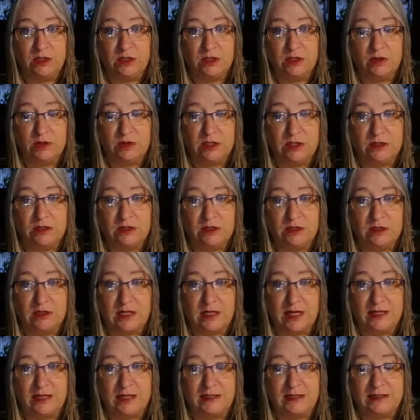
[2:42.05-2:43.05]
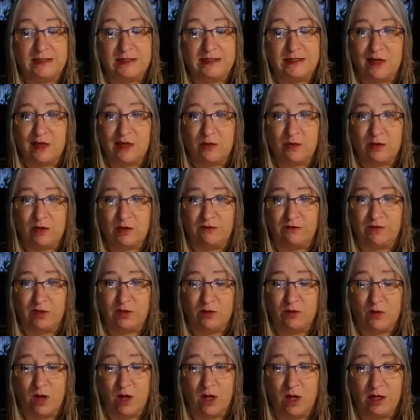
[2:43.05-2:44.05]
You can kind of take it wherever
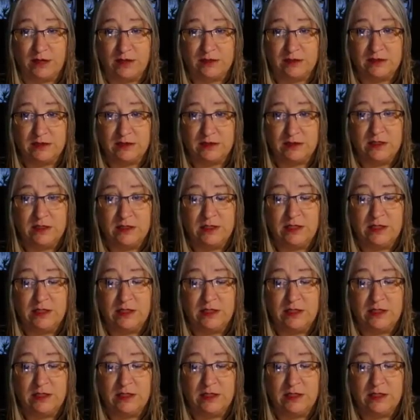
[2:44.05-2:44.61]
you want.